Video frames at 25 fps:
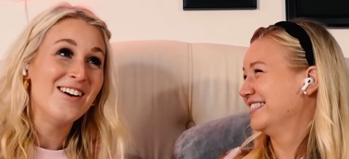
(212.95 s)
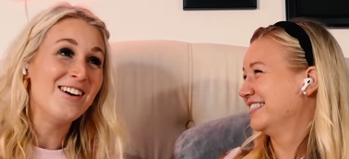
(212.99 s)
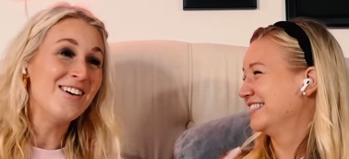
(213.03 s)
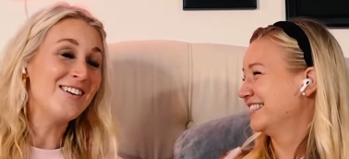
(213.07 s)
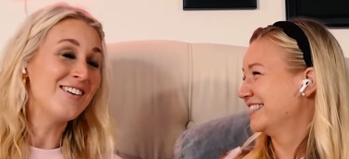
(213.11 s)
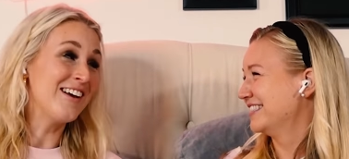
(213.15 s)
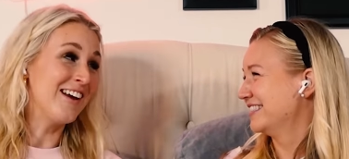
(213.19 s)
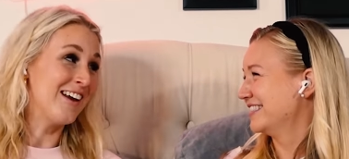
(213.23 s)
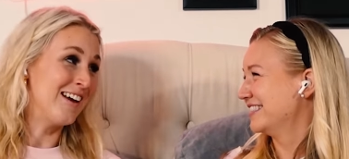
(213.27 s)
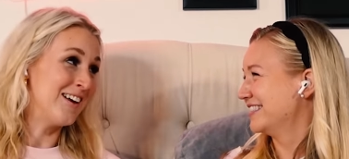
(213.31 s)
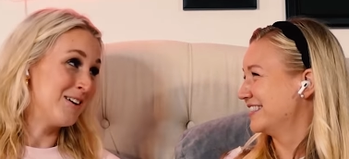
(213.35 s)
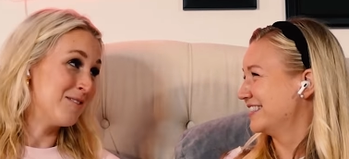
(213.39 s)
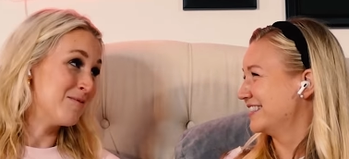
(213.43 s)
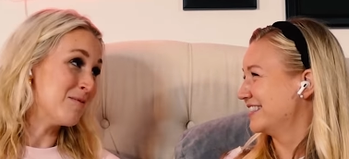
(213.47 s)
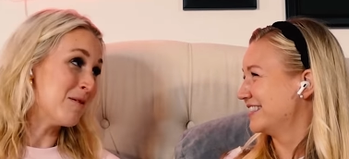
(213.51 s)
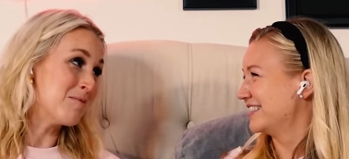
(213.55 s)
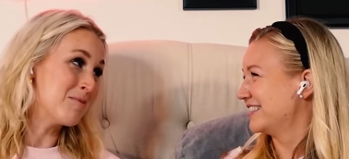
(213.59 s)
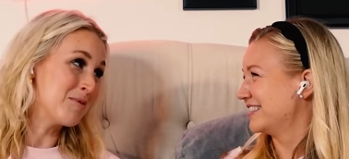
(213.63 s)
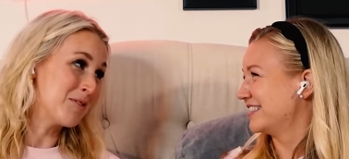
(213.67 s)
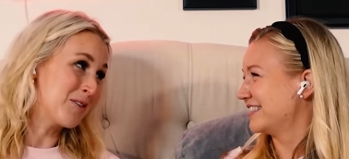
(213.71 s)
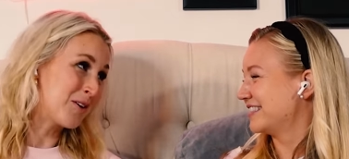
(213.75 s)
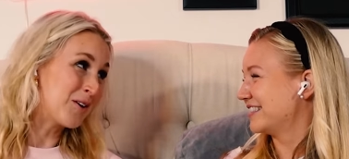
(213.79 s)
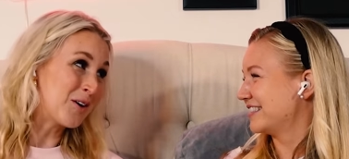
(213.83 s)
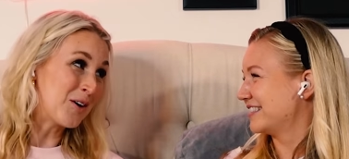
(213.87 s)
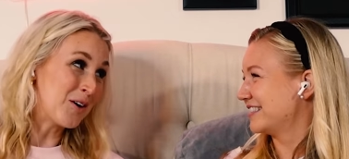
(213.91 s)
Speaker 1: Okay, you remember
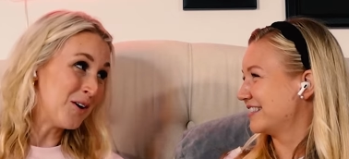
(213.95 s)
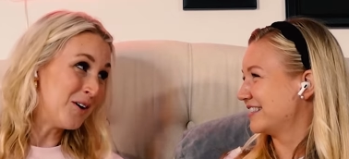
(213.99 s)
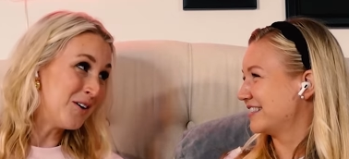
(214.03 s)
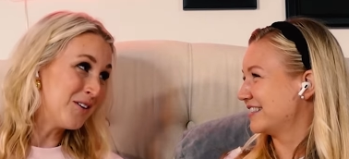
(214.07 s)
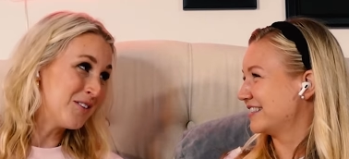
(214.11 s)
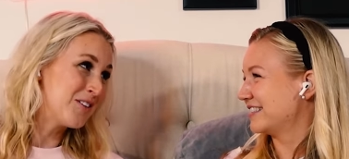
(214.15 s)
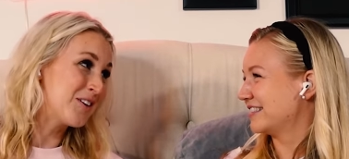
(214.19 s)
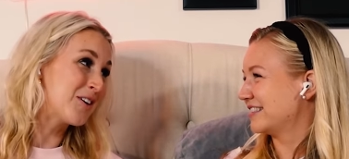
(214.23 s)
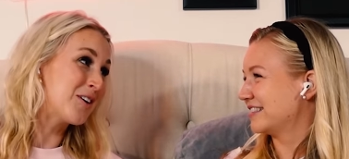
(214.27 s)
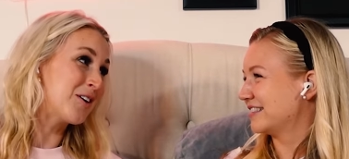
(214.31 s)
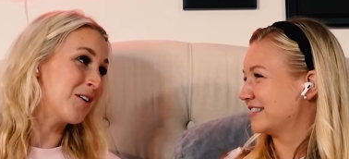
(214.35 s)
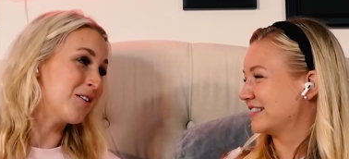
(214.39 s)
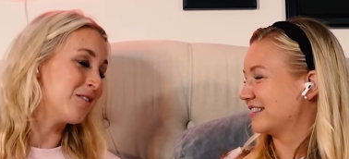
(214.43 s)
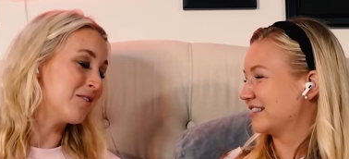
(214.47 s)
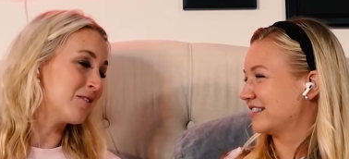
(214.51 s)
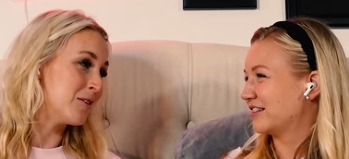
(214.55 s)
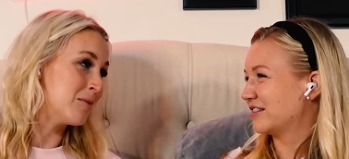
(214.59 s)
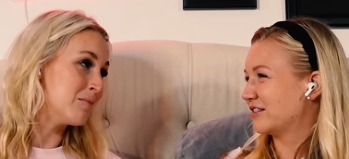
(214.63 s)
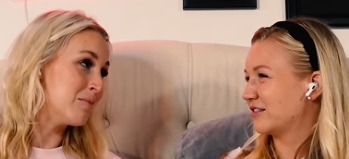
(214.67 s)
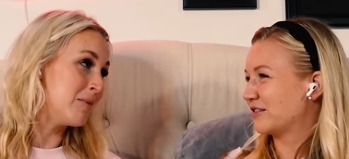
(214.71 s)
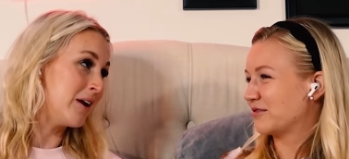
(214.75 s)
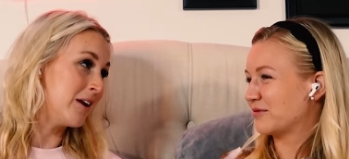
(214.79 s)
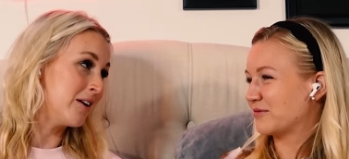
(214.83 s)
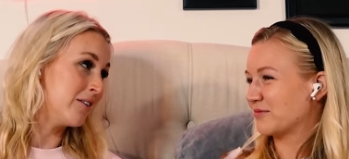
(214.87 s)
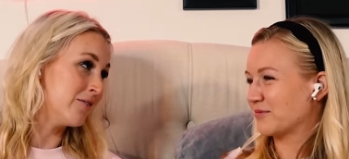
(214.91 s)
the girl? The girl from
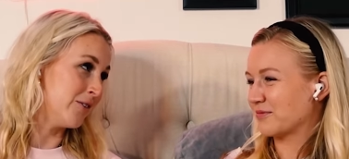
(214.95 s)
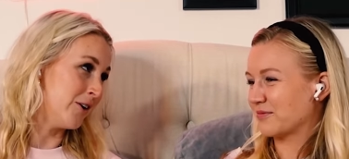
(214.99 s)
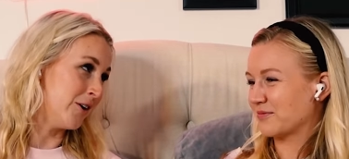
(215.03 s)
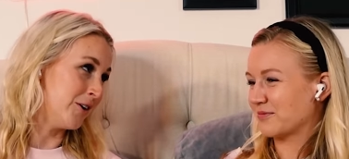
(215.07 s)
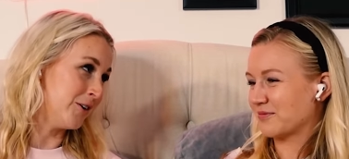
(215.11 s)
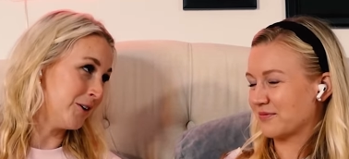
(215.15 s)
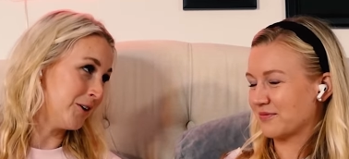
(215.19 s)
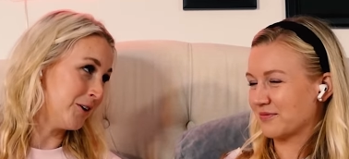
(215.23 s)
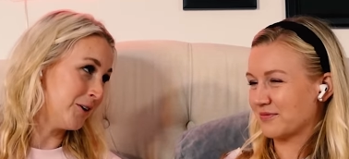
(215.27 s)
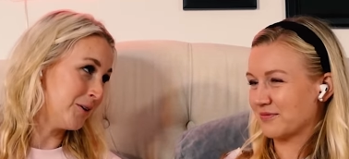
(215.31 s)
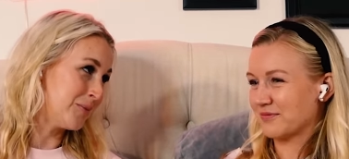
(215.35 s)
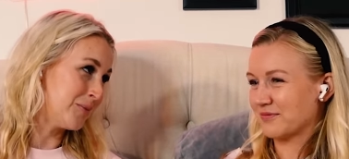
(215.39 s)
Maid of Honor.